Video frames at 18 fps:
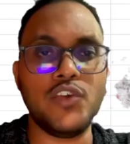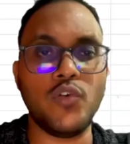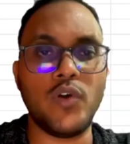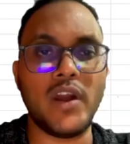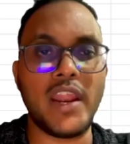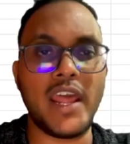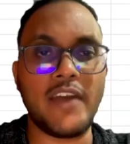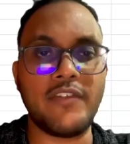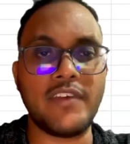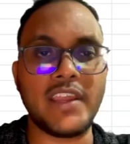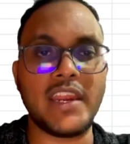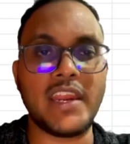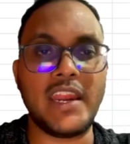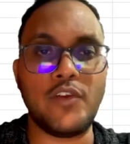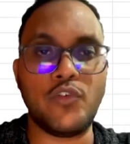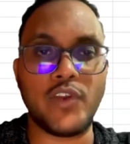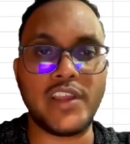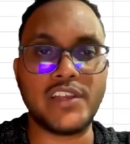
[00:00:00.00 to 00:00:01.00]
are having an
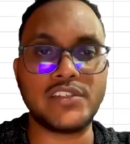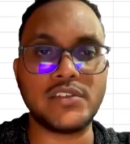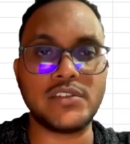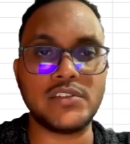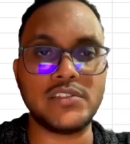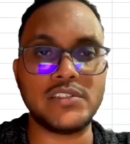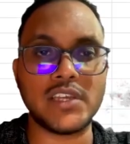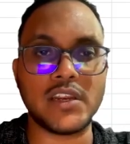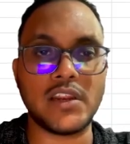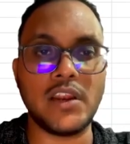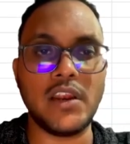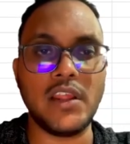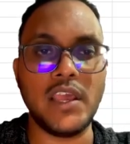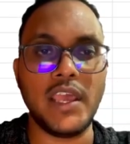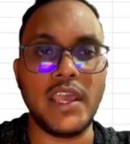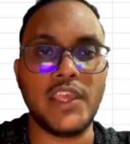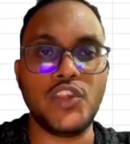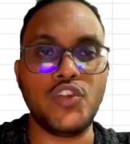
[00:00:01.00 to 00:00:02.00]
educational channel,
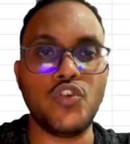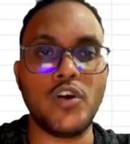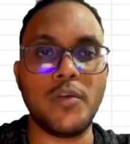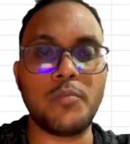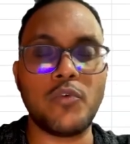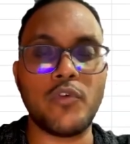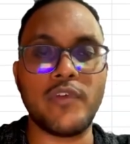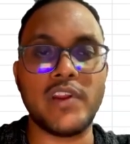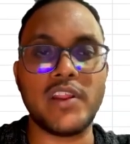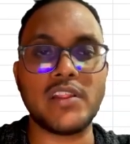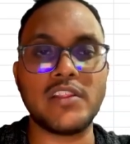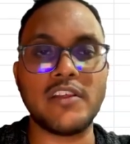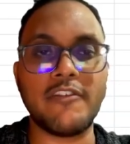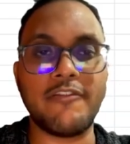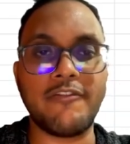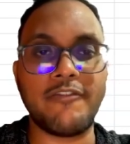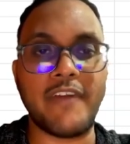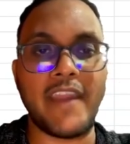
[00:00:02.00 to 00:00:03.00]
you are providing the
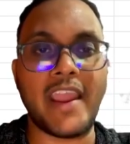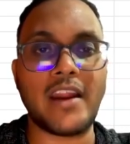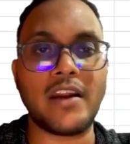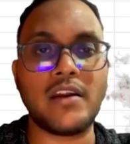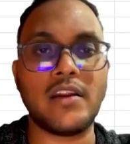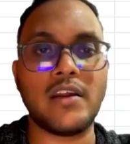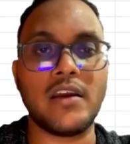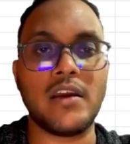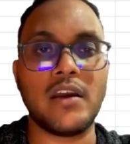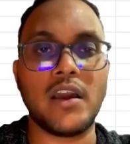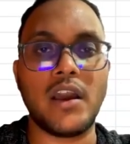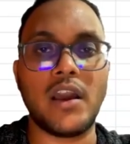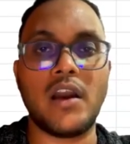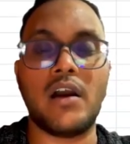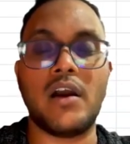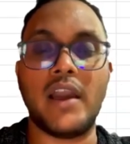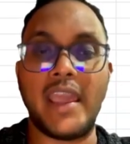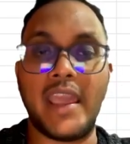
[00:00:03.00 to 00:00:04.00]
fact
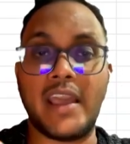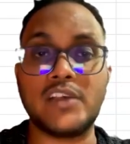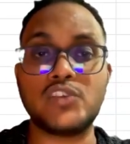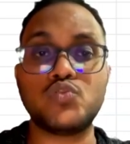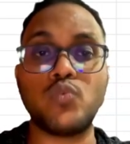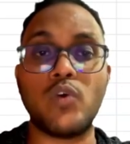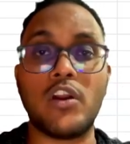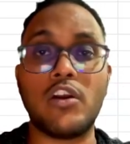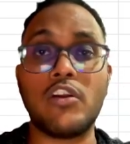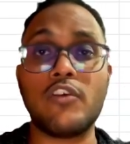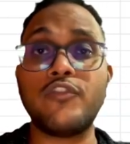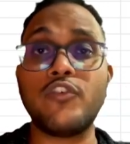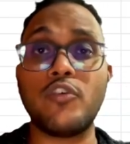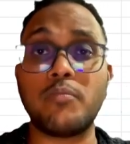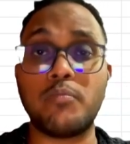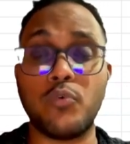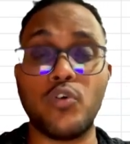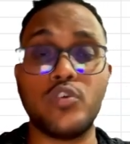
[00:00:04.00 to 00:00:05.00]
as one of your
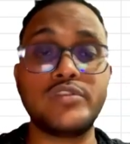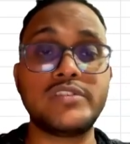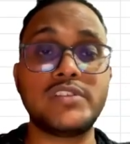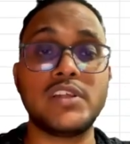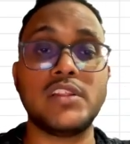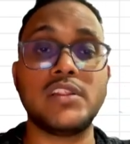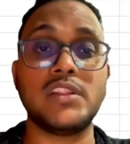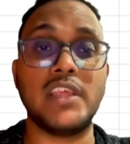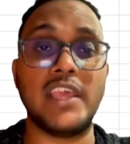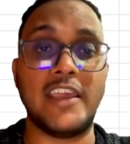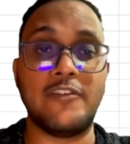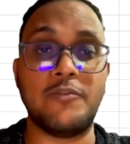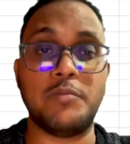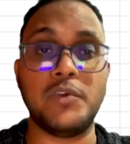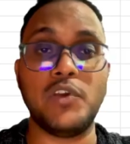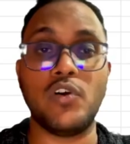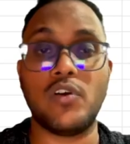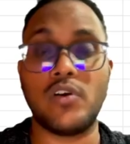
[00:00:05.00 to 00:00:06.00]
posts in the
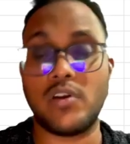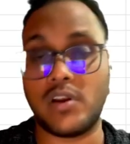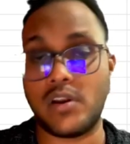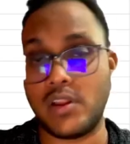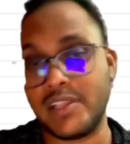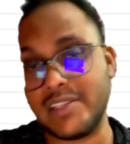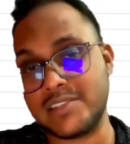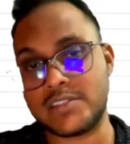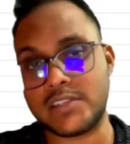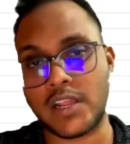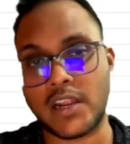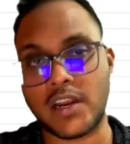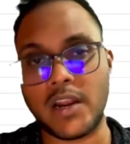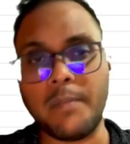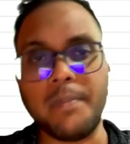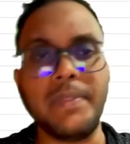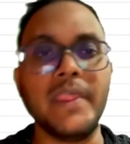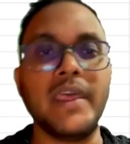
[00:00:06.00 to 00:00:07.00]
FB or
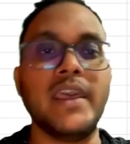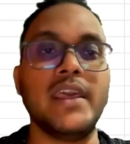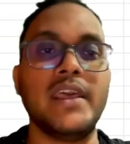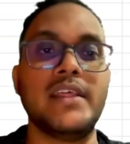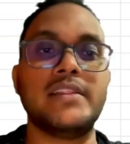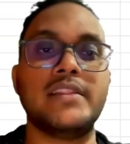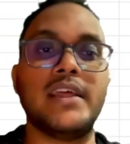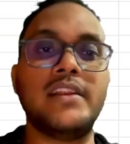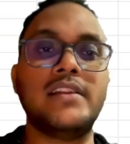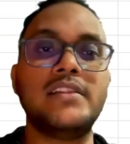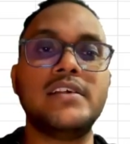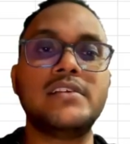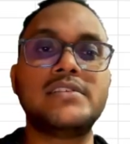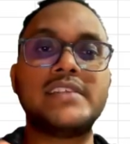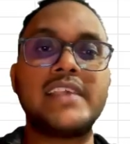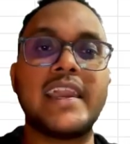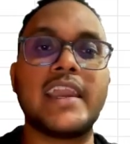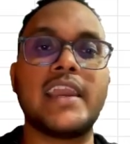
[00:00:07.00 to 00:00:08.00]
Instagram. Then the
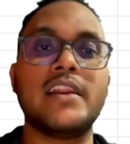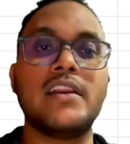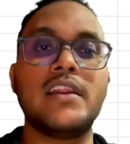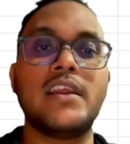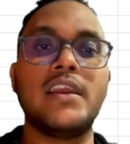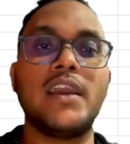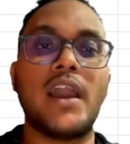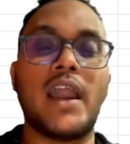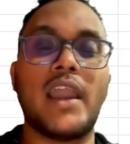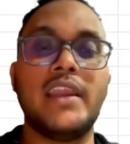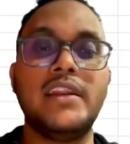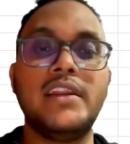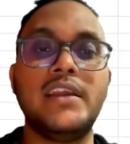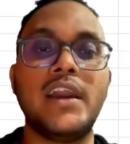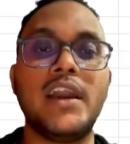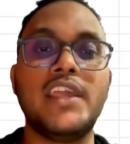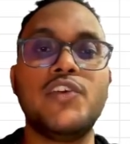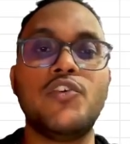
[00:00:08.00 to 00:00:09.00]
second
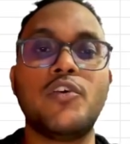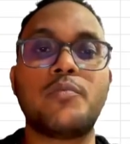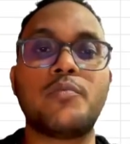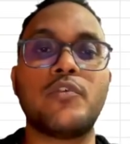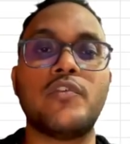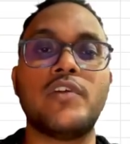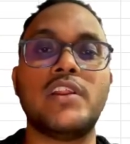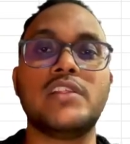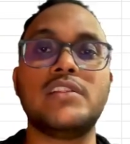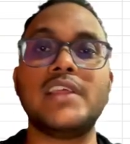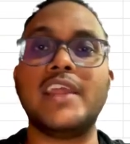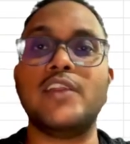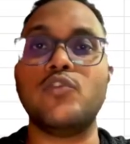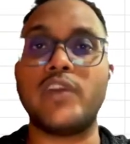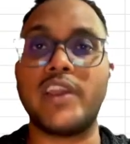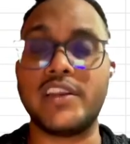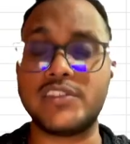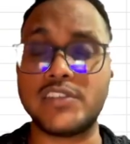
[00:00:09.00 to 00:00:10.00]
idea, you are providing the
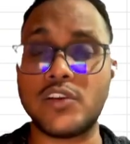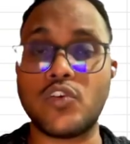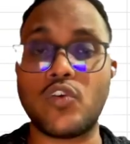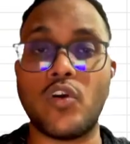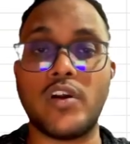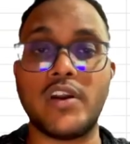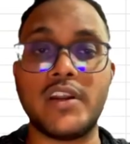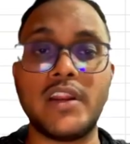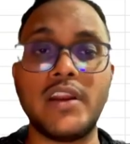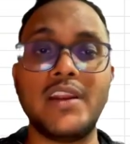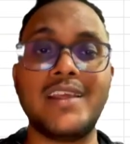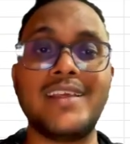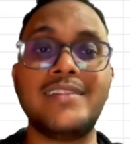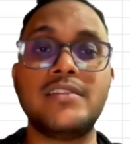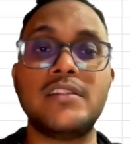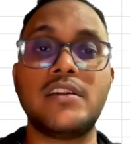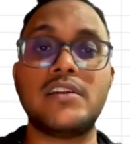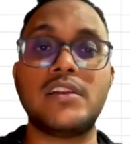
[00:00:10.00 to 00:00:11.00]
education content in the